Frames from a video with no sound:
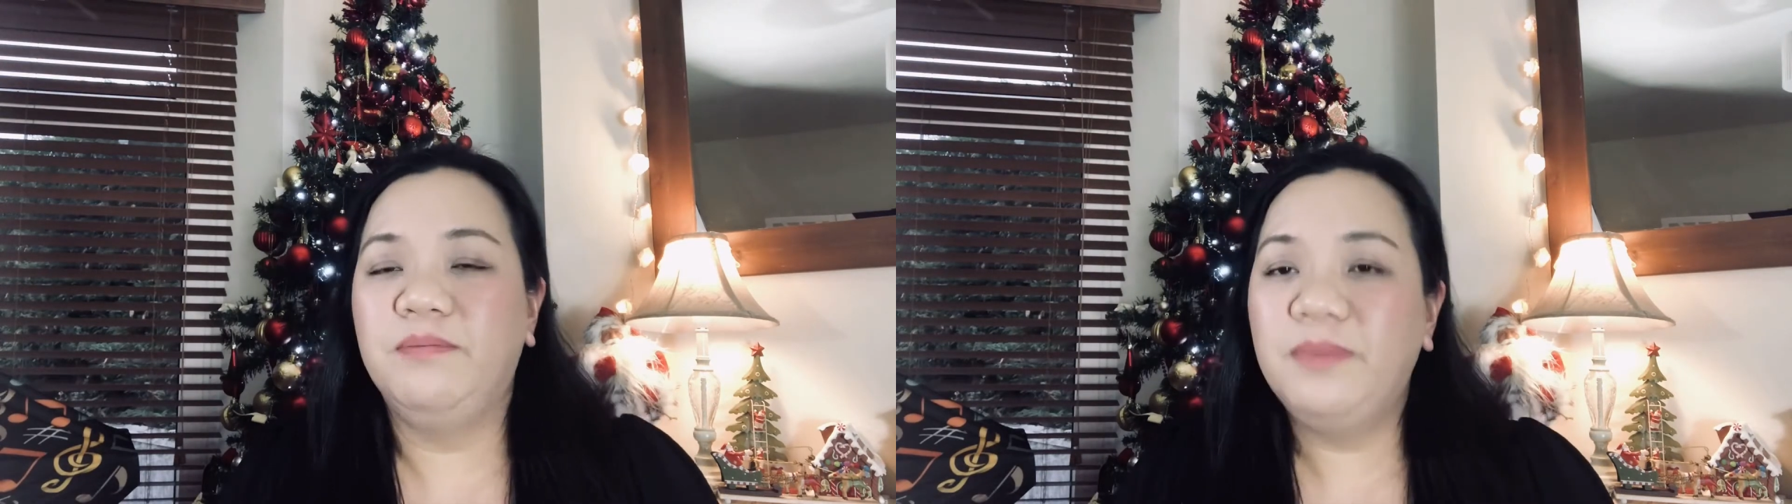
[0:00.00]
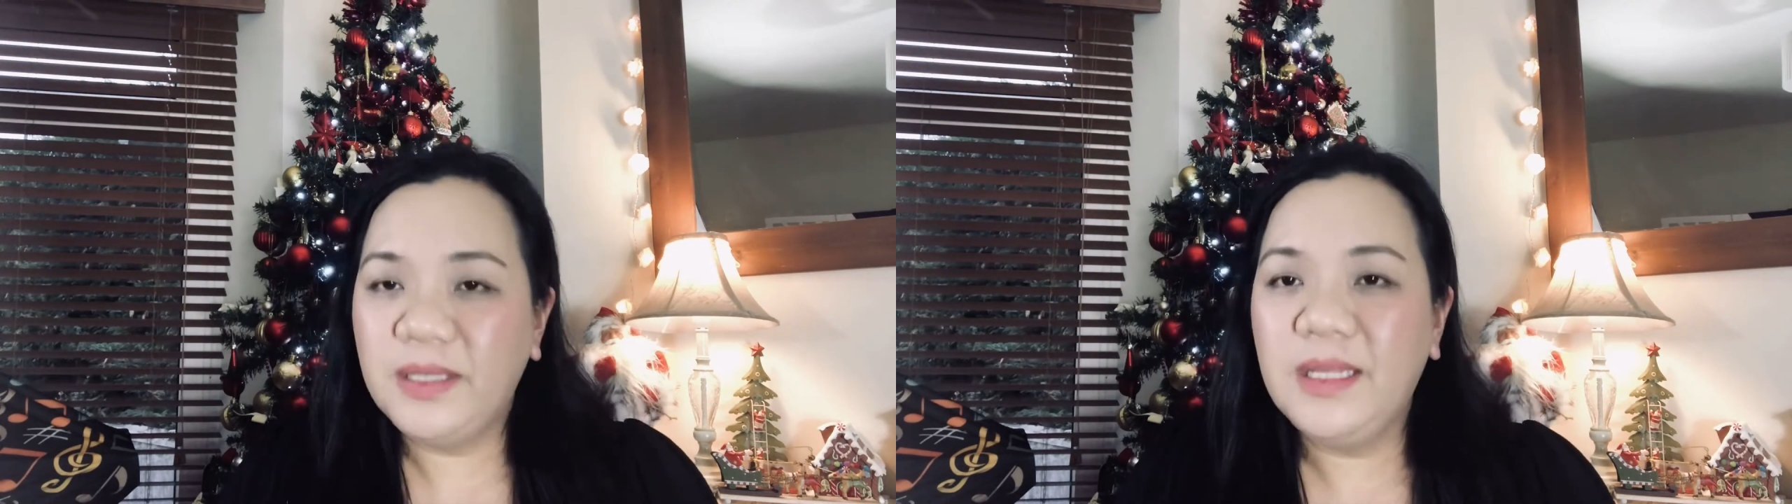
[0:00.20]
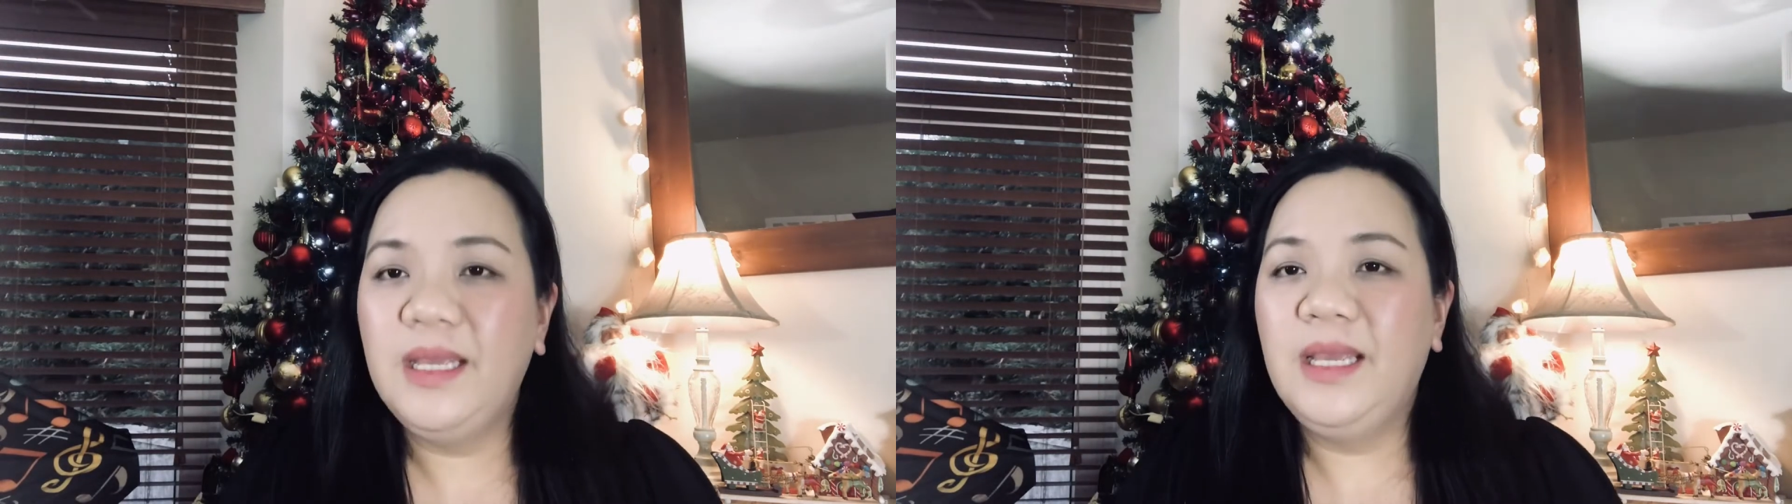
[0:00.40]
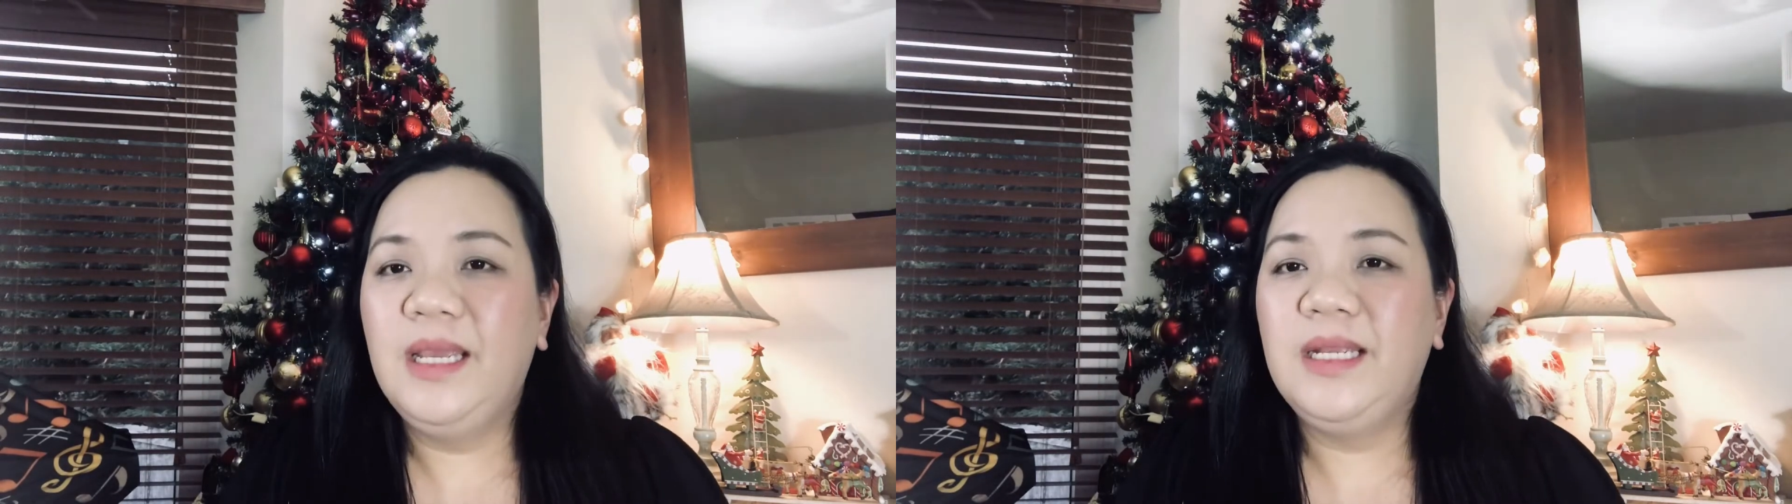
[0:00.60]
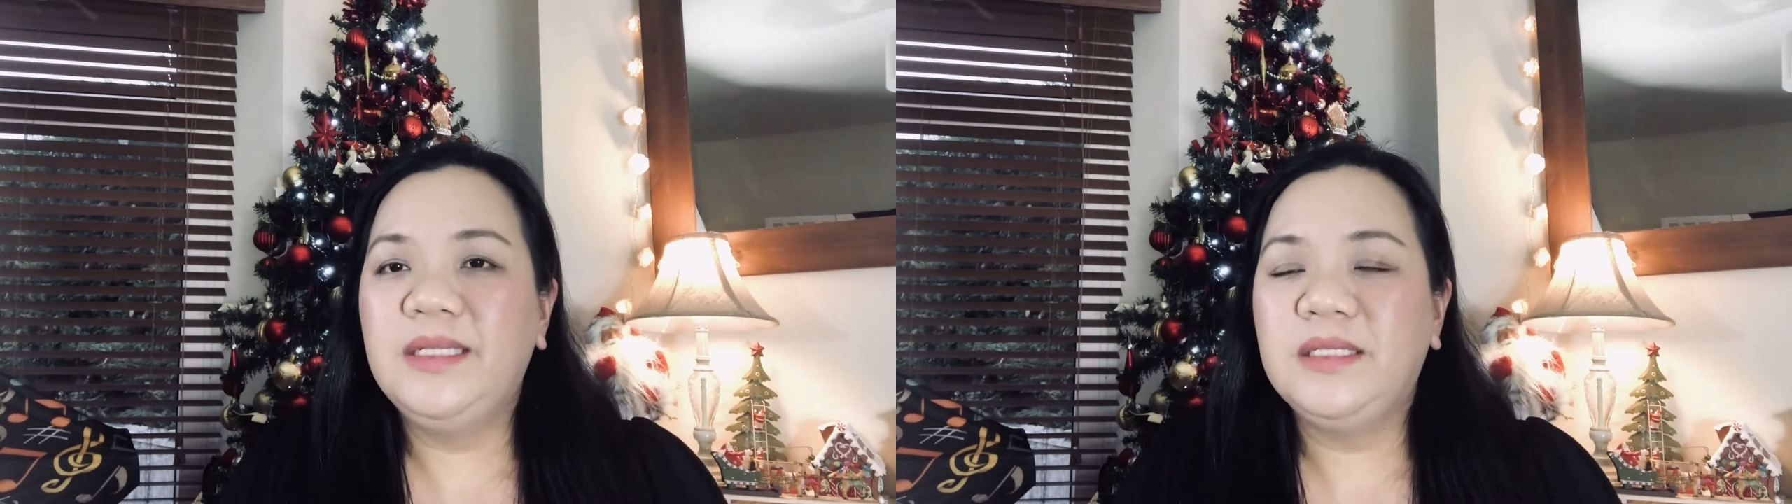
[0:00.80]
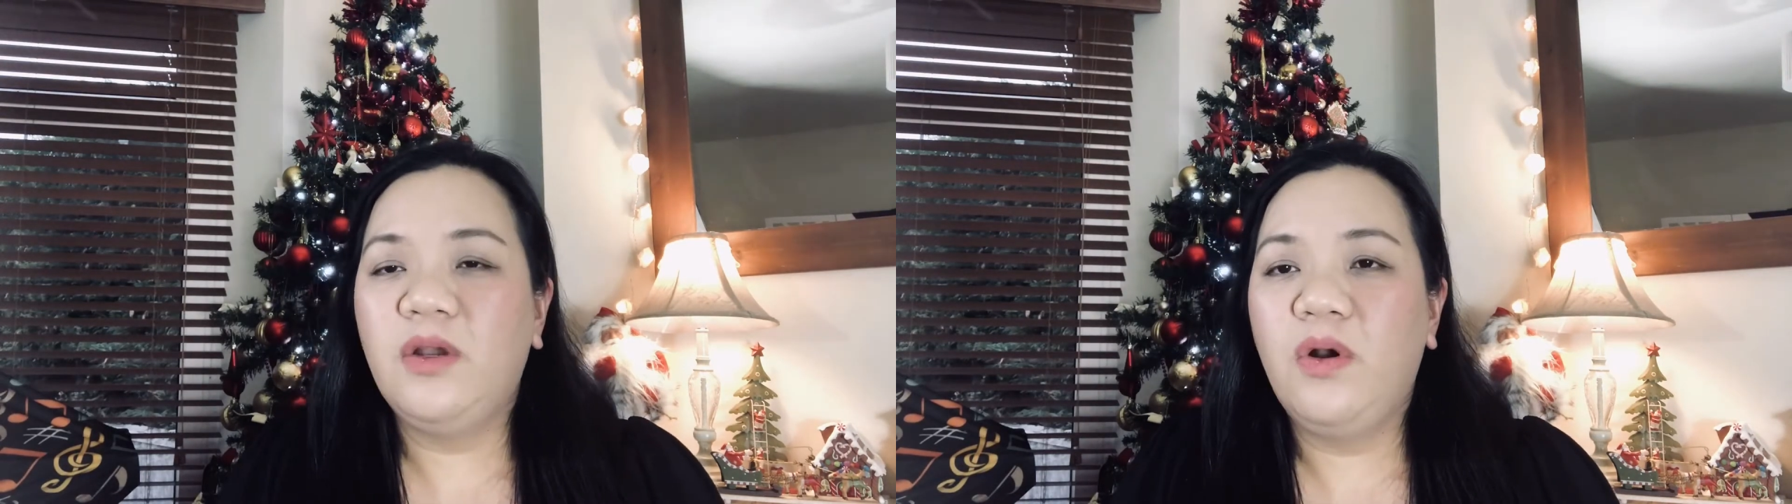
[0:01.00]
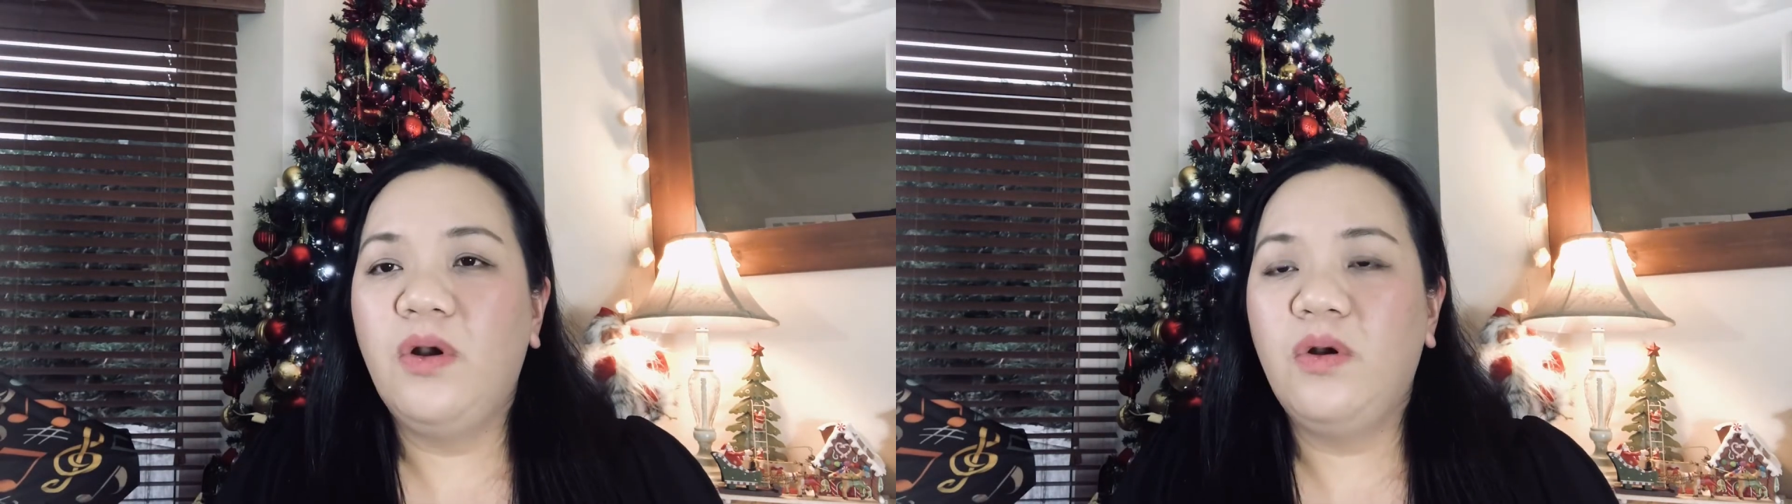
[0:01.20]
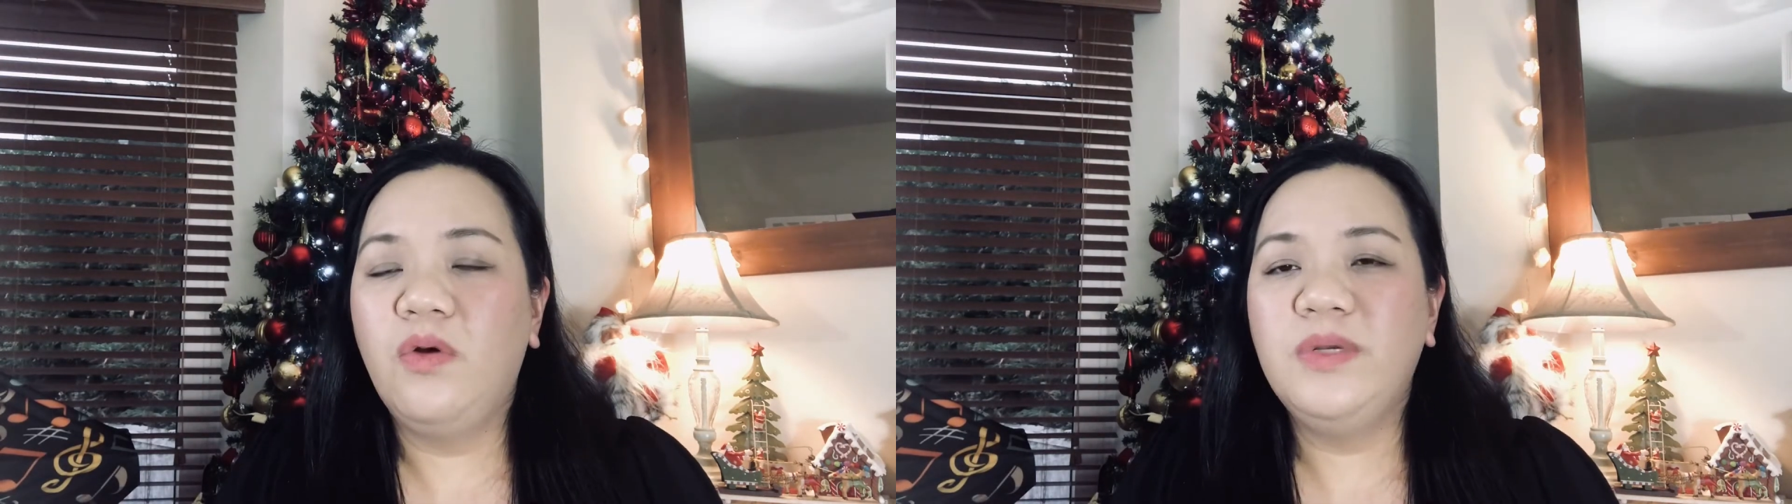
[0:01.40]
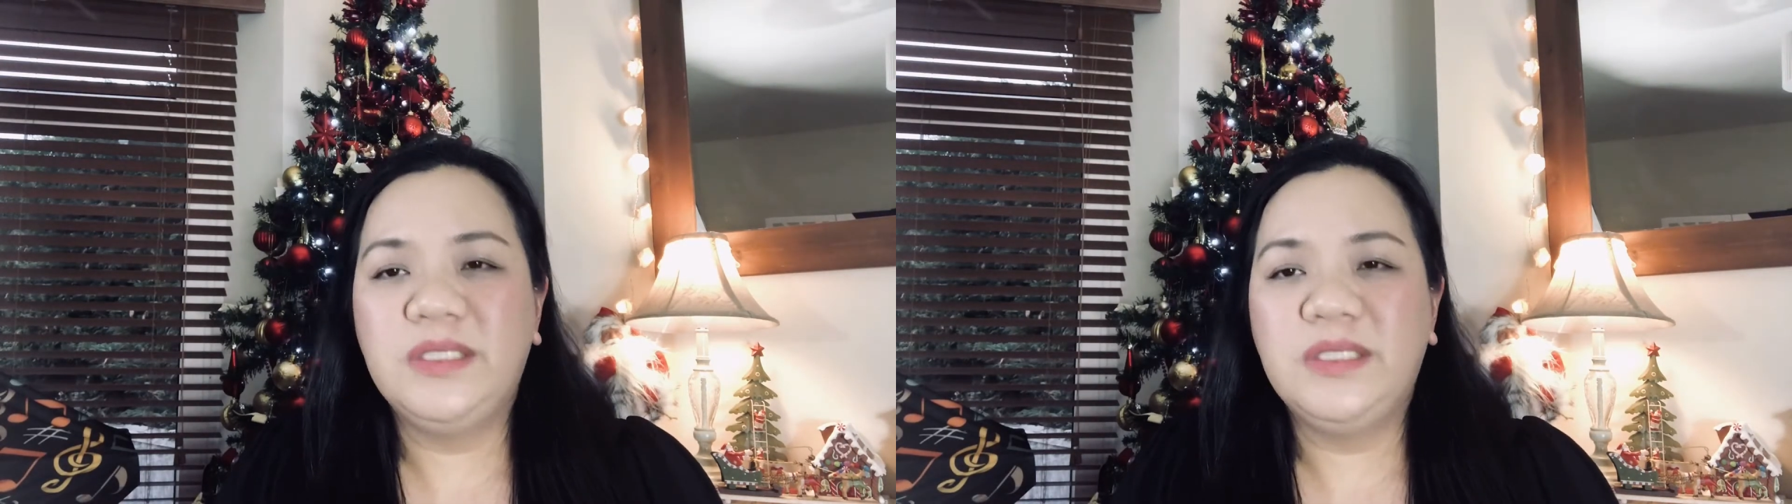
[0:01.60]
But it's always